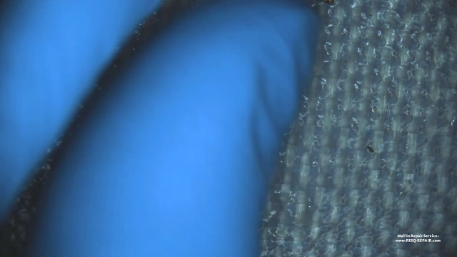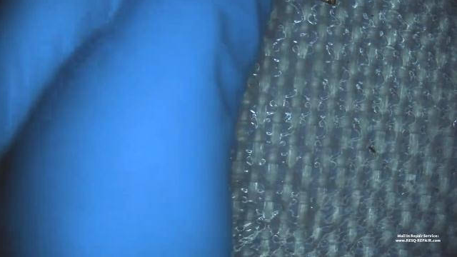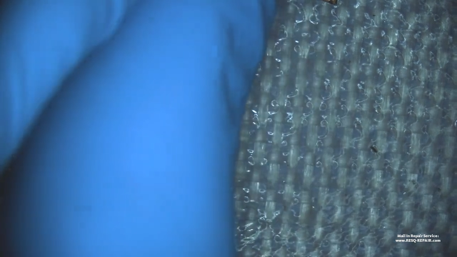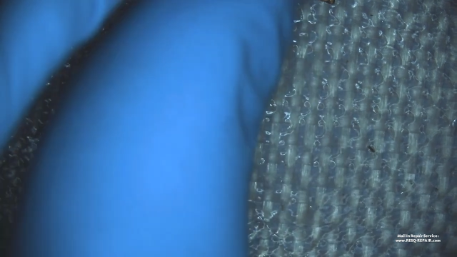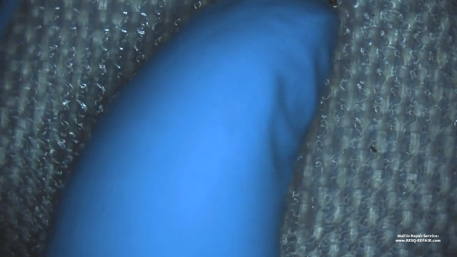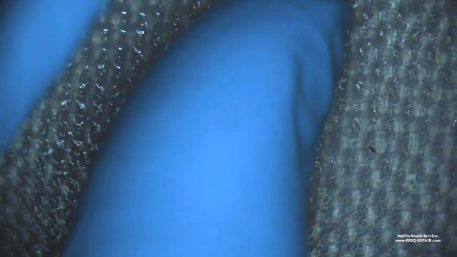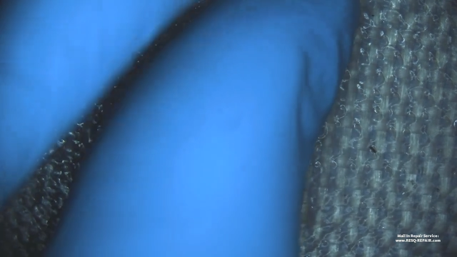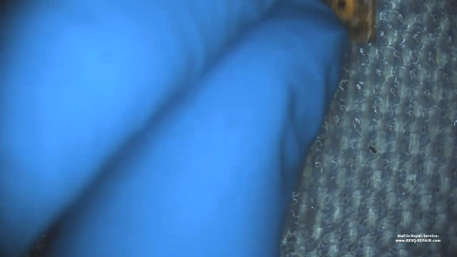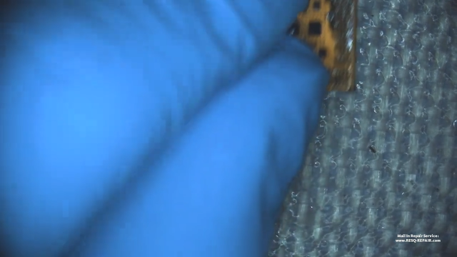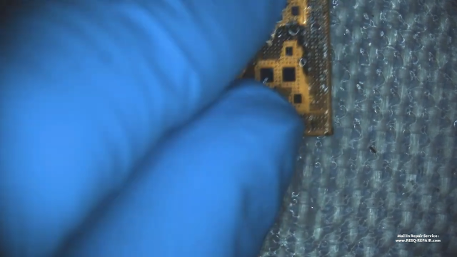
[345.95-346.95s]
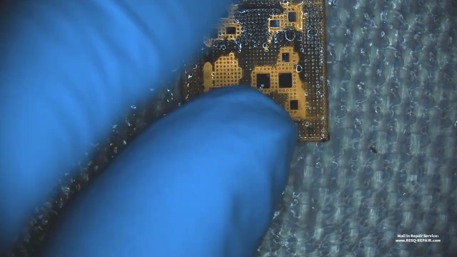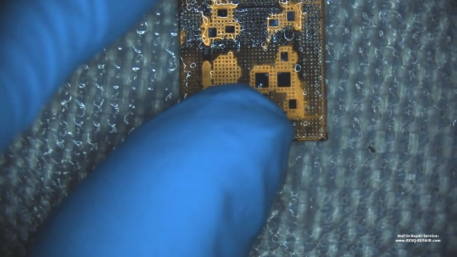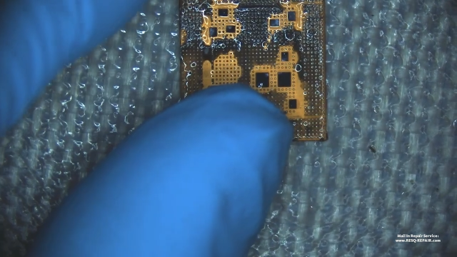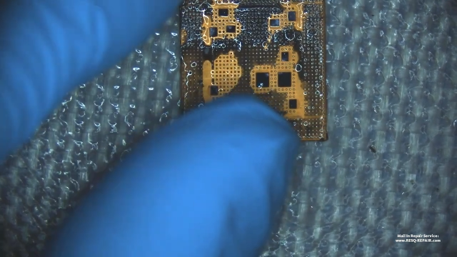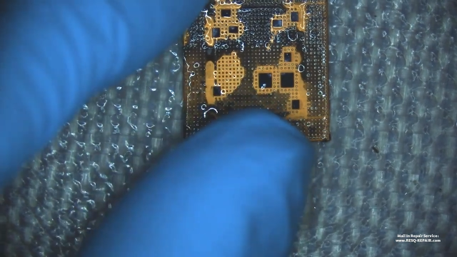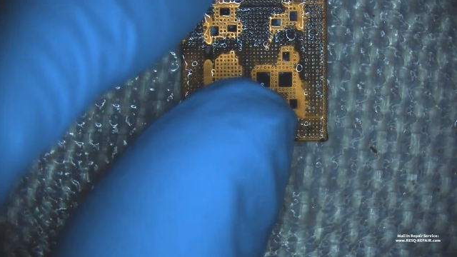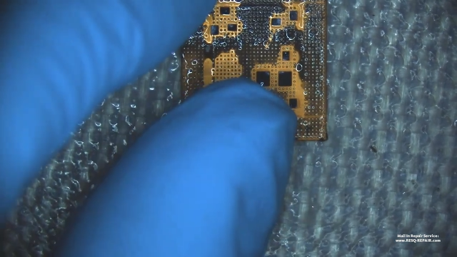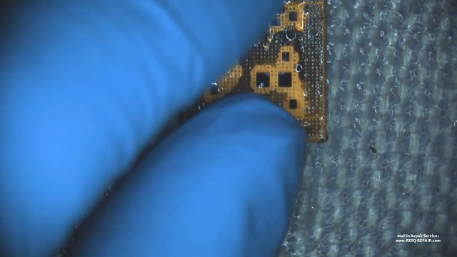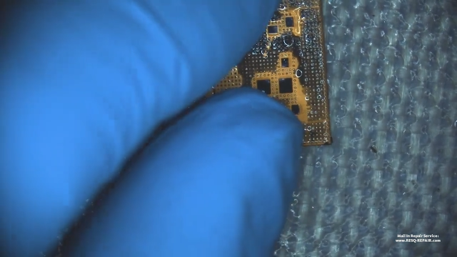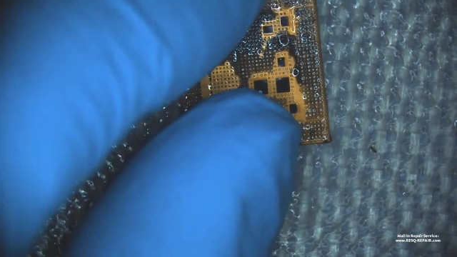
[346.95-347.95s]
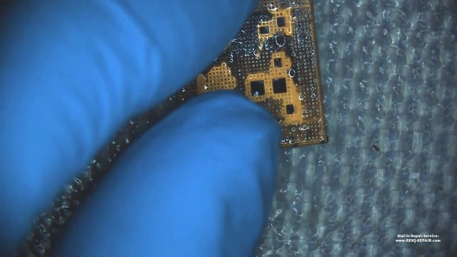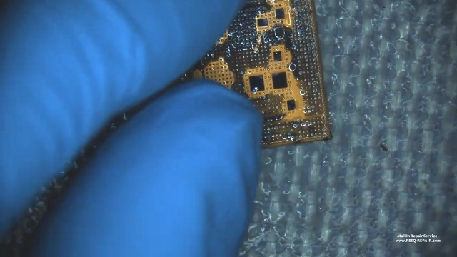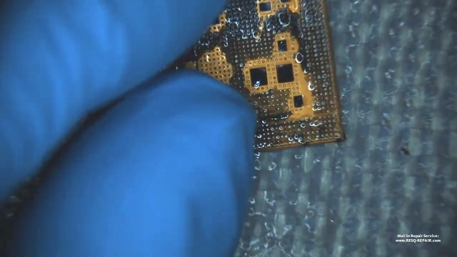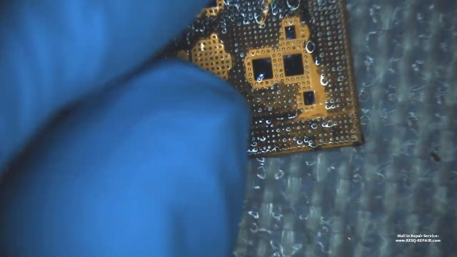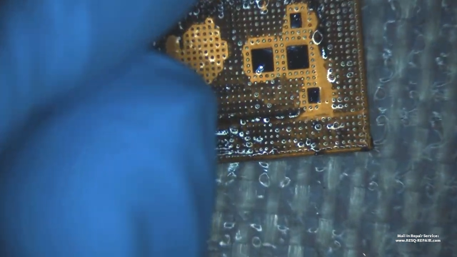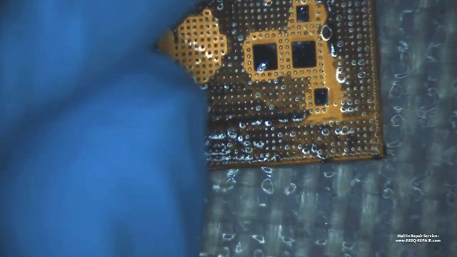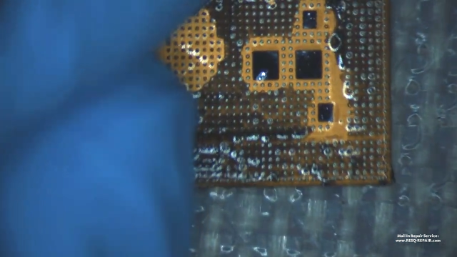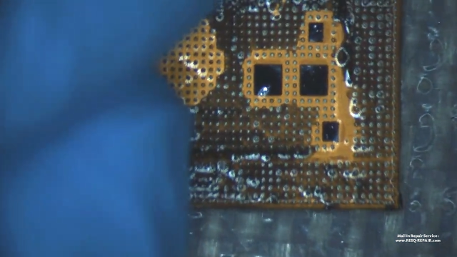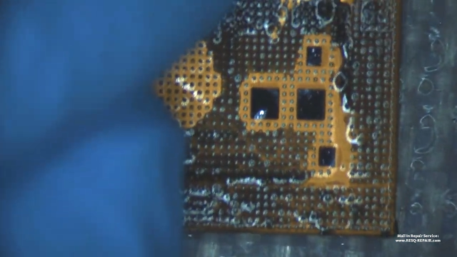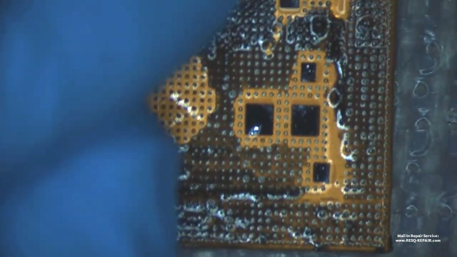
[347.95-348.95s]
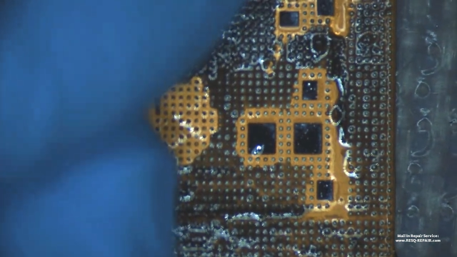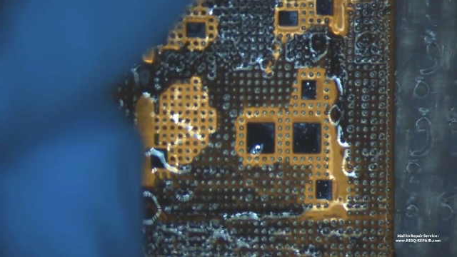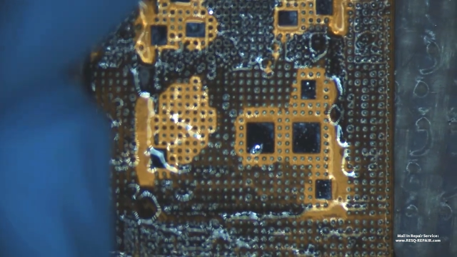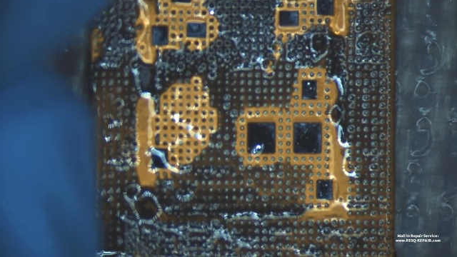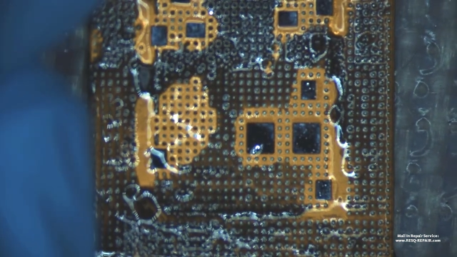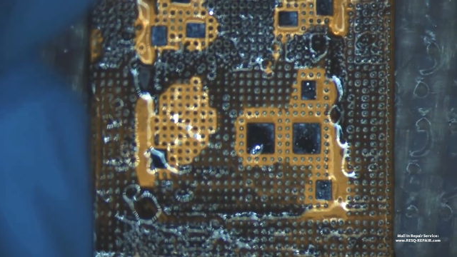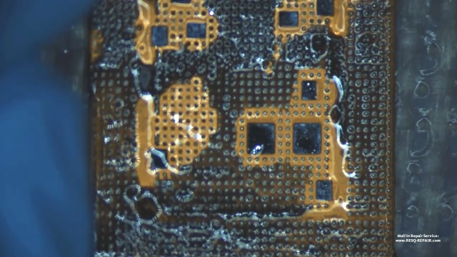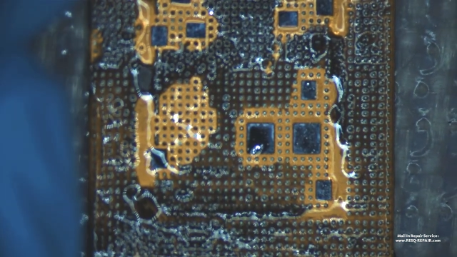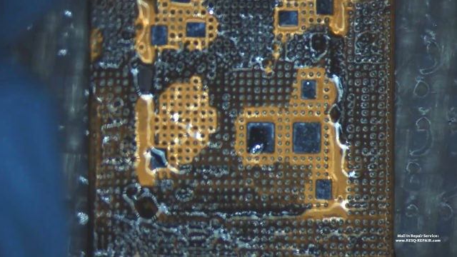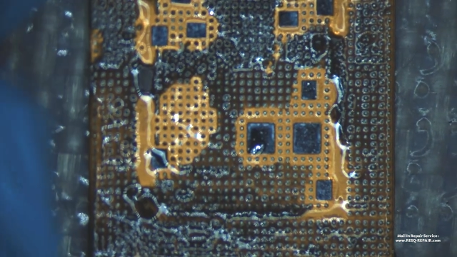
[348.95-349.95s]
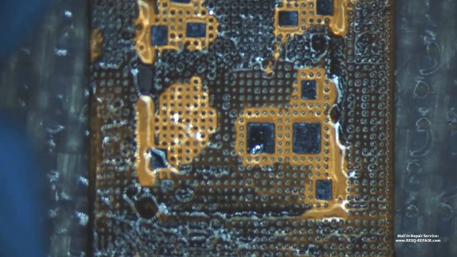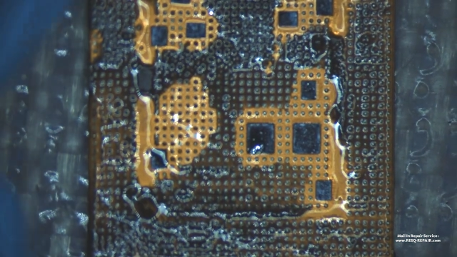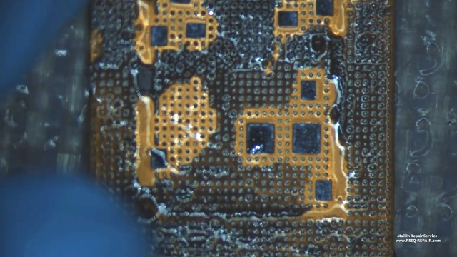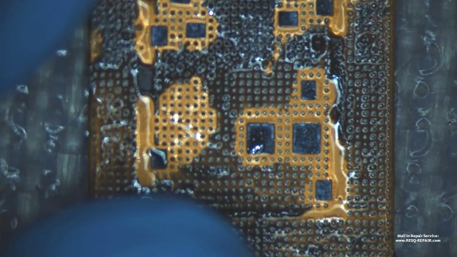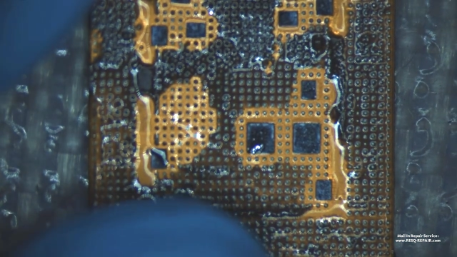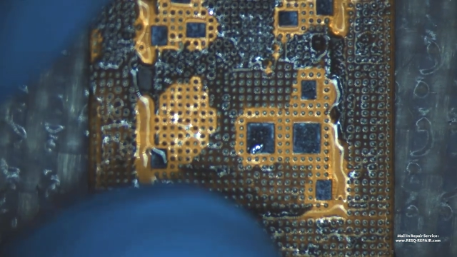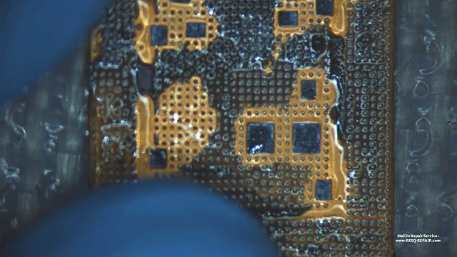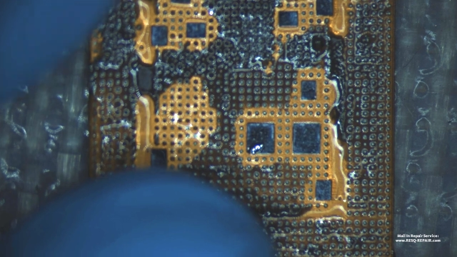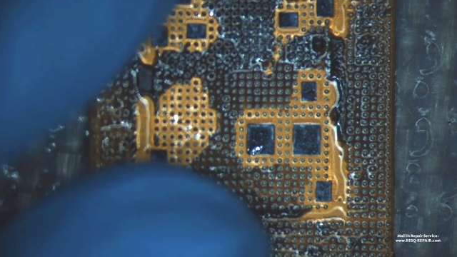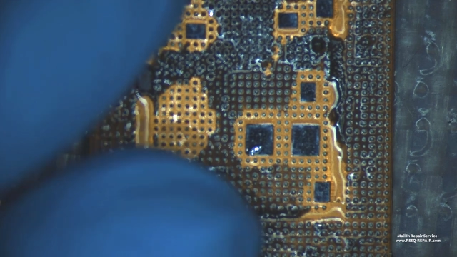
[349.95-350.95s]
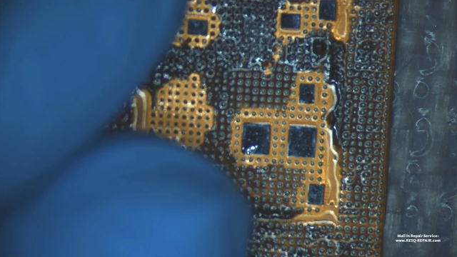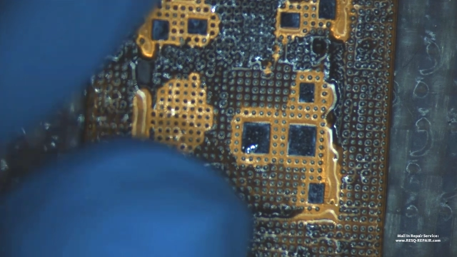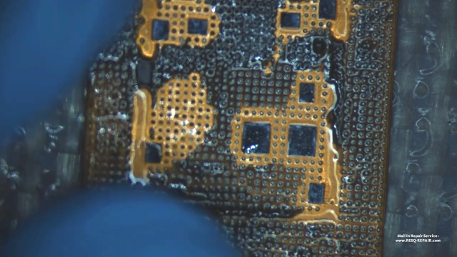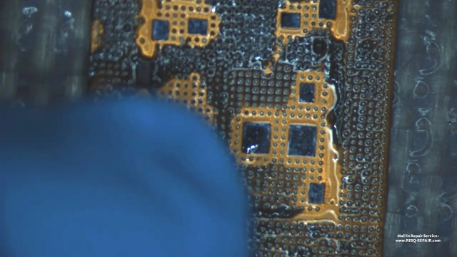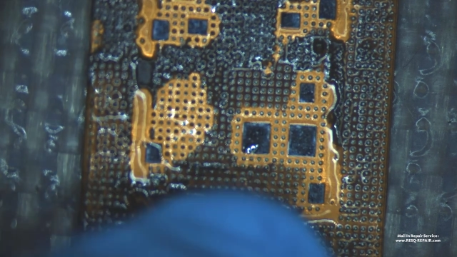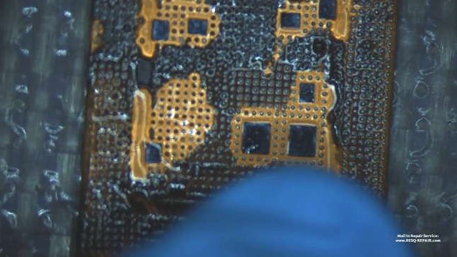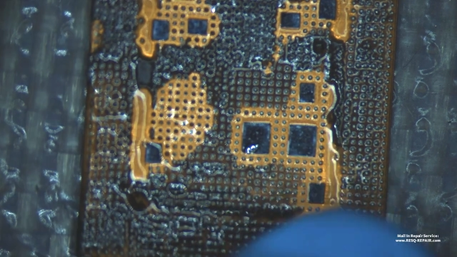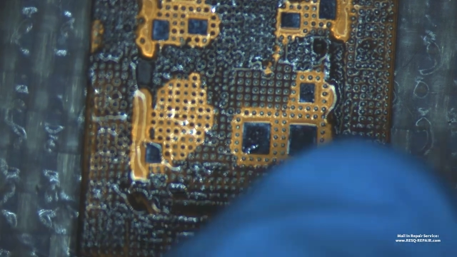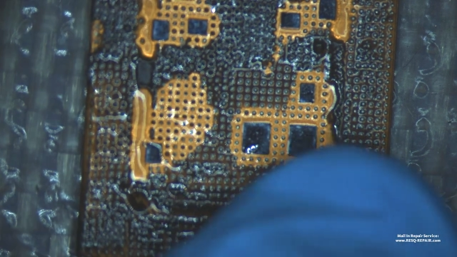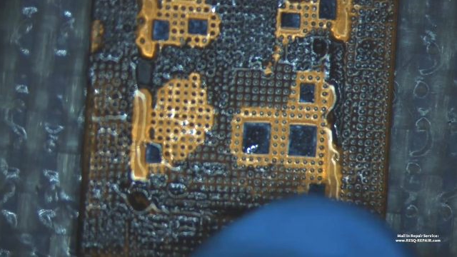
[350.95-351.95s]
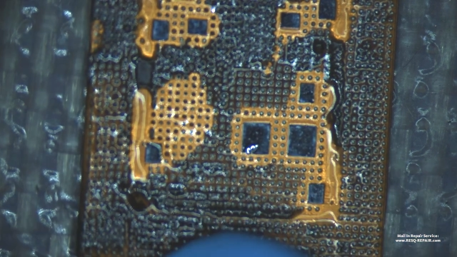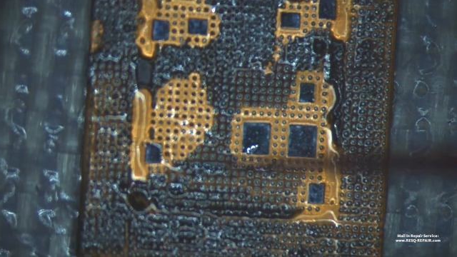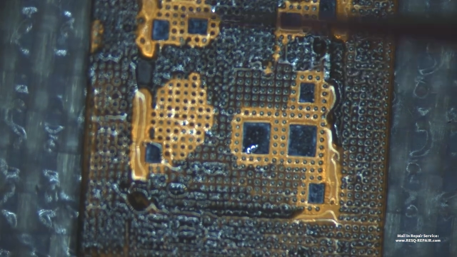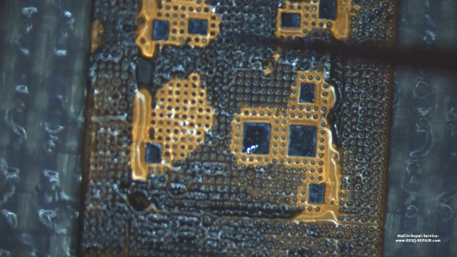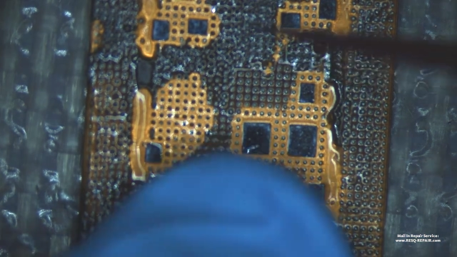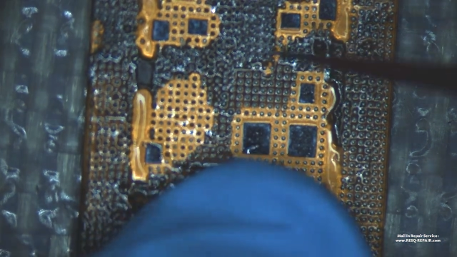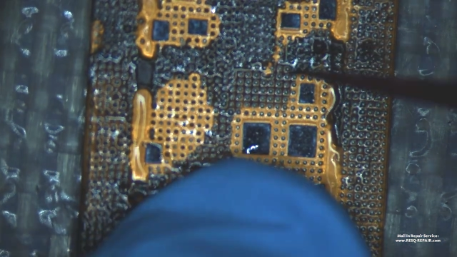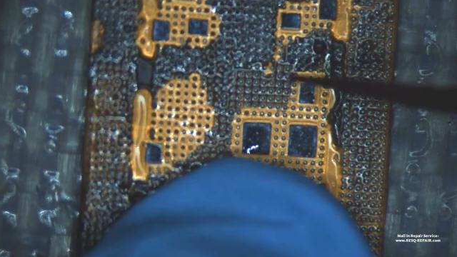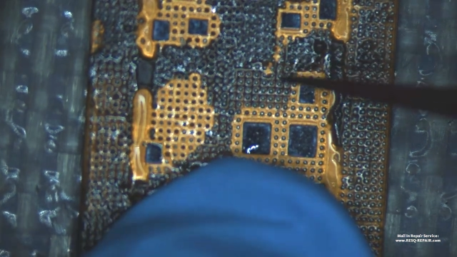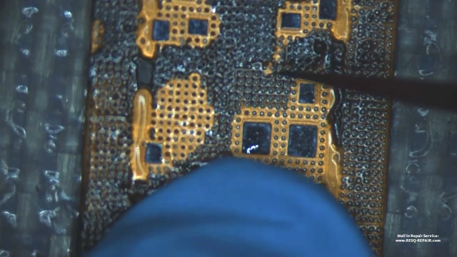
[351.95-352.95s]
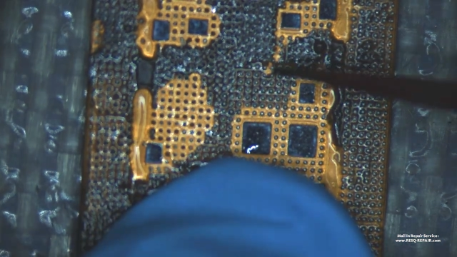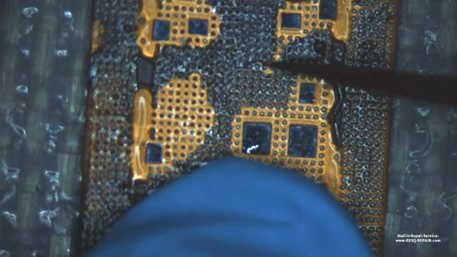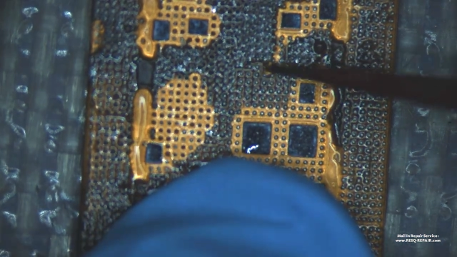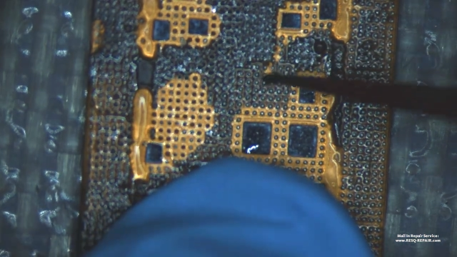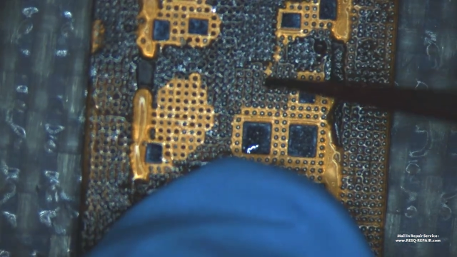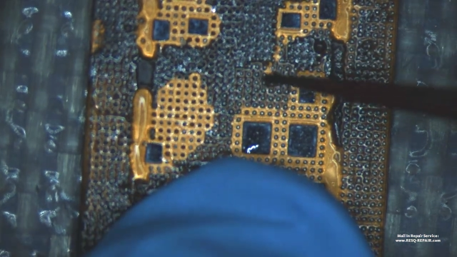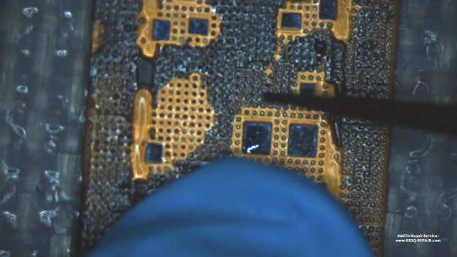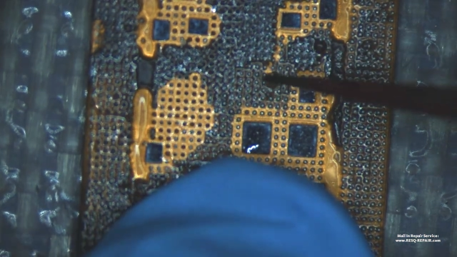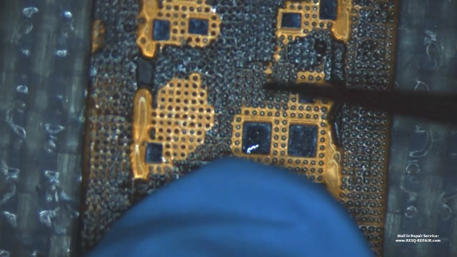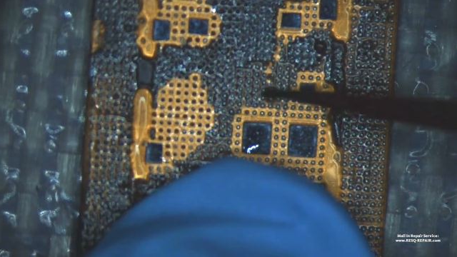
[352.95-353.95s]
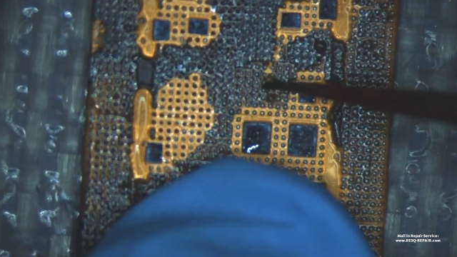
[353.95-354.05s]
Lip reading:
Nobody's mouth can be seen.